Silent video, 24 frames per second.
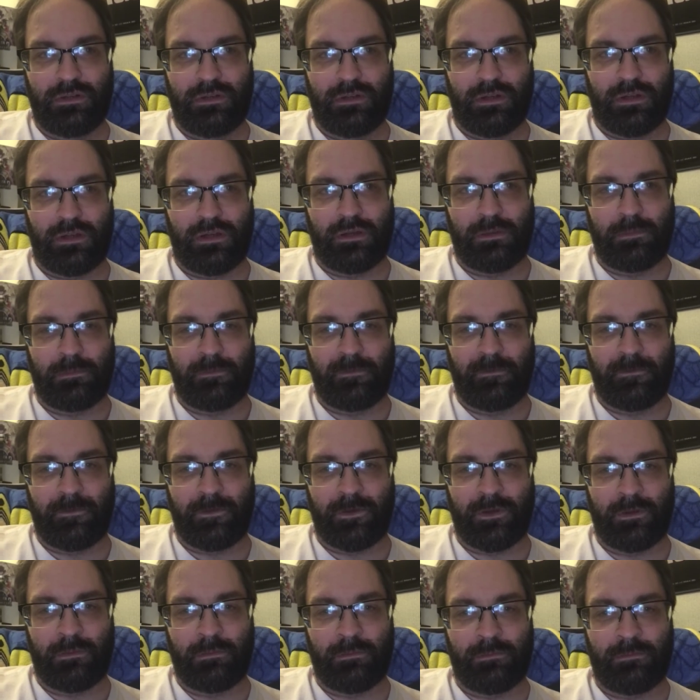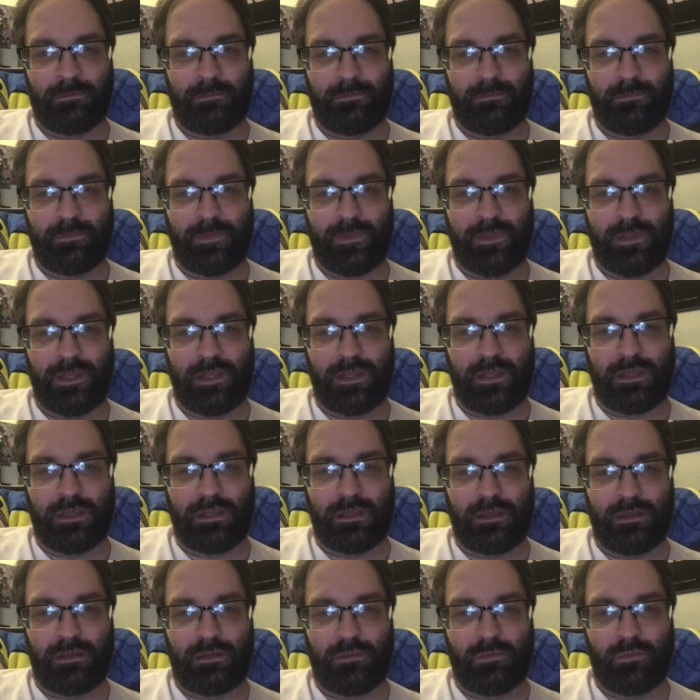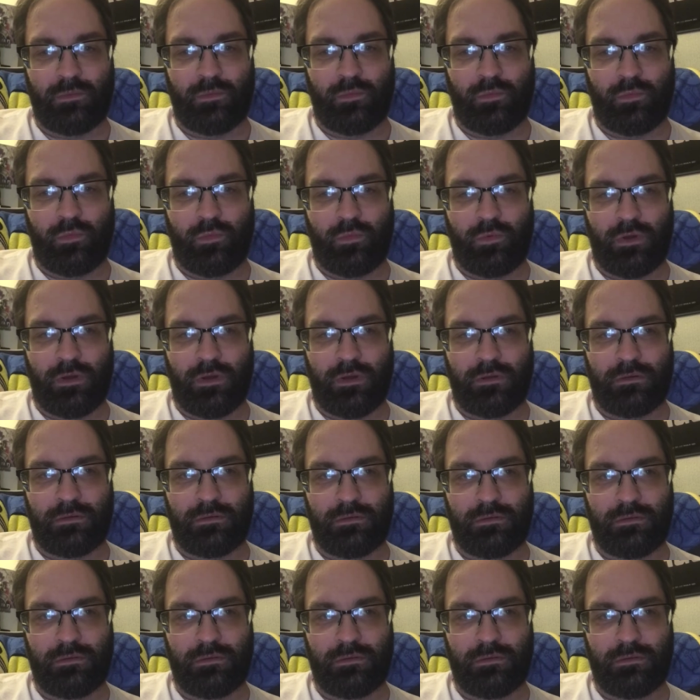from the uh,